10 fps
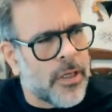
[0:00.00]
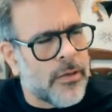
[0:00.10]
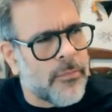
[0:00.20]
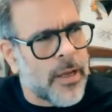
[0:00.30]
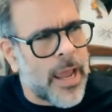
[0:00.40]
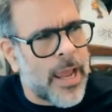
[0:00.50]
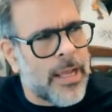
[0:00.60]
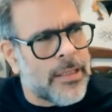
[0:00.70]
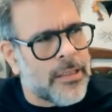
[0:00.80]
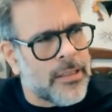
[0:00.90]
kind of
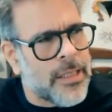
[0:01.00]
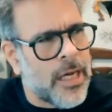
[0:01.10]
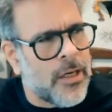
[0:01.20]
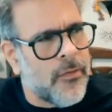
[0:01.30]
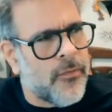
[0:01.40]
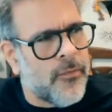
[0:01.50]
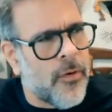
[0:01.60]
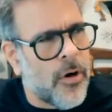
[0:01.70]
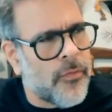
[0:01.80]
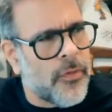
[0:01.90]
ads inside of
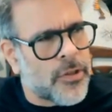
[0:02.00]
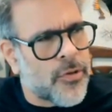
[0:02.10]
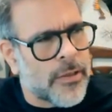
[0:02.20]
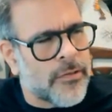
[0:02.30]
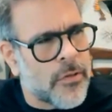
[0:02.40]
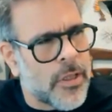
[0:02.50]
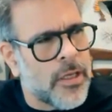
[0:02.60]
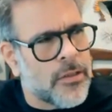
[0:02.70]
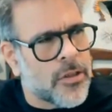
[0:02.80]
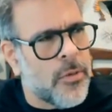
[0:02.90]
interactive
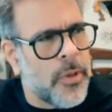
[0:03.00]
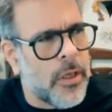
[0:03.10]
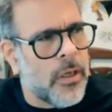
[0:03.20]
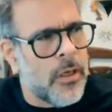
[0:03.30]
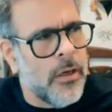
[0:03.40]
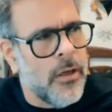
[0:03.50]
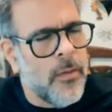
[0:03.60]
things could be